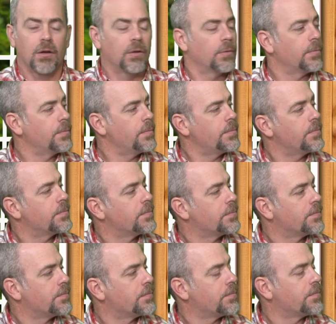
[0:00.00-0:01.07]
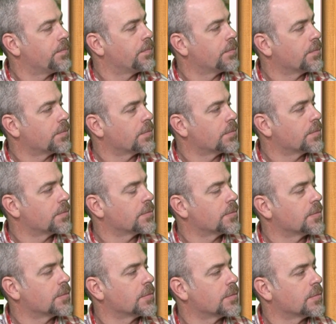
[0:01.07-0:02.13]

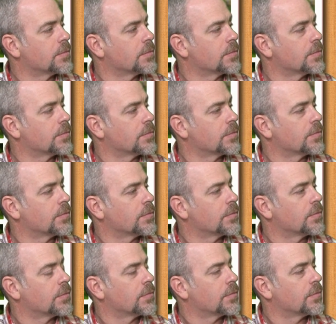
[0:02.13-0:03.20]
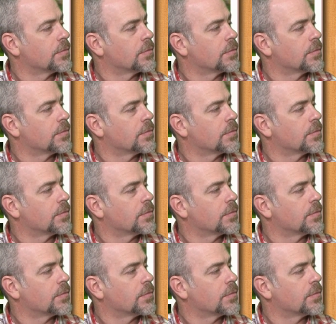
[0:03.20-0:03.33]
No words are spoken by the person on screen.